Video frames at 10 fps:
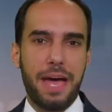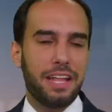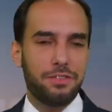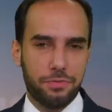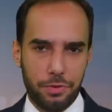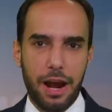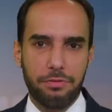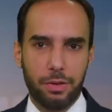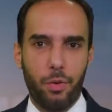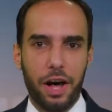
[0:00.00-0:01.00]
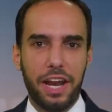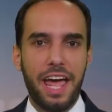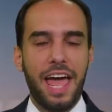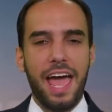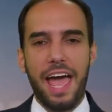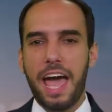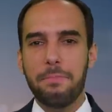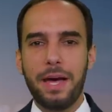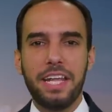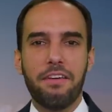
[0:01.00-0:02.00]
beds for everyone,
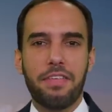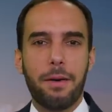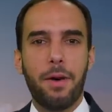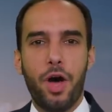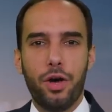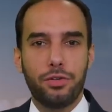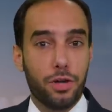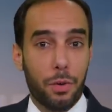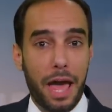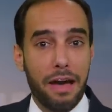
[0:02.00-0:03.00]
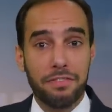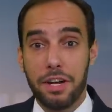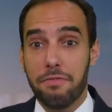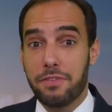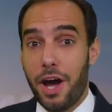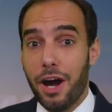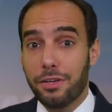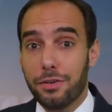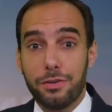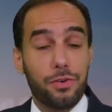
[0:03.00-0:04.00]
and many of them don't have enough
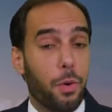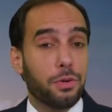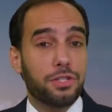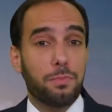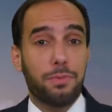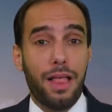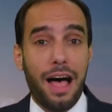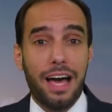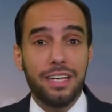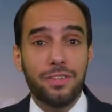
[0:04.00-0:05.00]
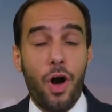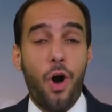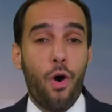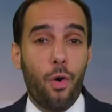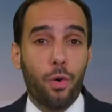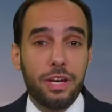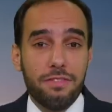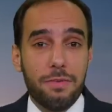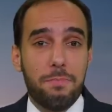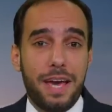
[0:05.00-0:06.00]
doctors or supplies or
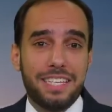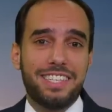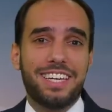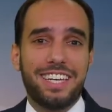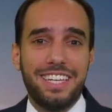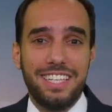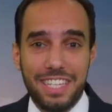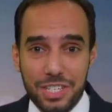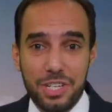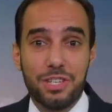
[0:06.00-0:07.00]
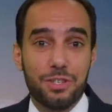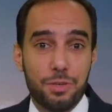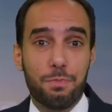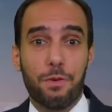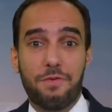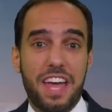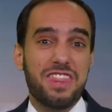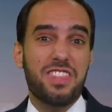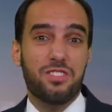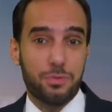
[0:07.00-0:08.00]
even basic conditions to
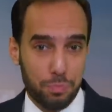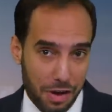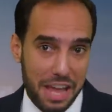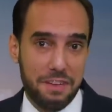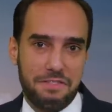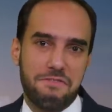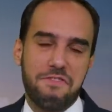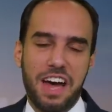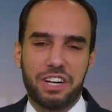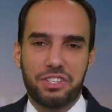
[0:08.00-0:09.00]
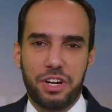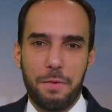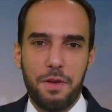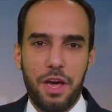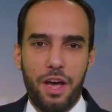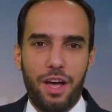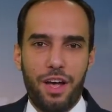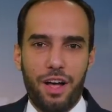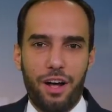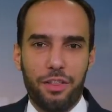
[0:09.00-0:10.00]
prevent the spread of infection.
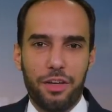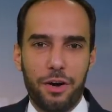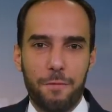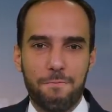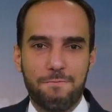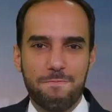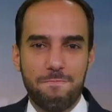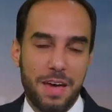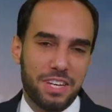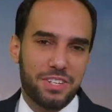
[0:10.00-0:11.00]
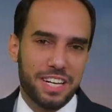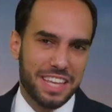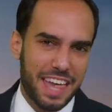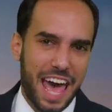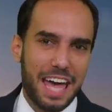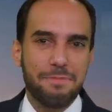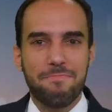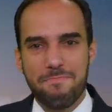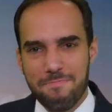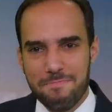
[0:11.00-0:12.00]
Although mentioning that
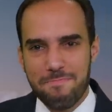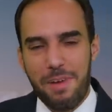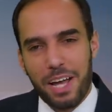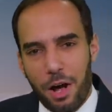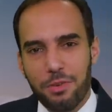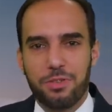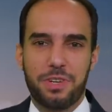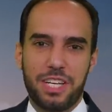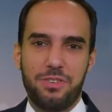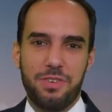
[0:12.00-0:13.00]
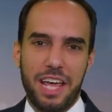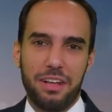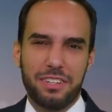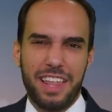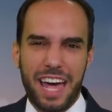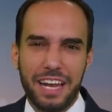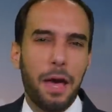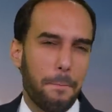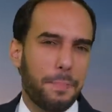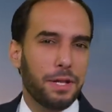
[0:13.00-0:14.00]
might also get you nailed to that
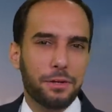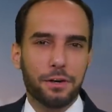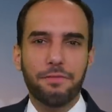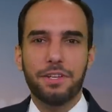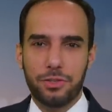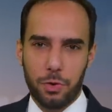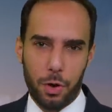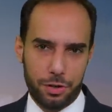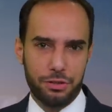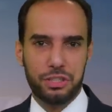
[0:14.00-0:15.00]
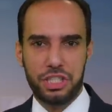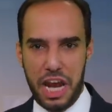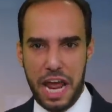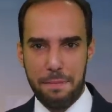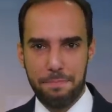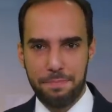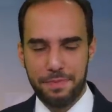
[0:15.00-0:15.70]
pillar of historical shame.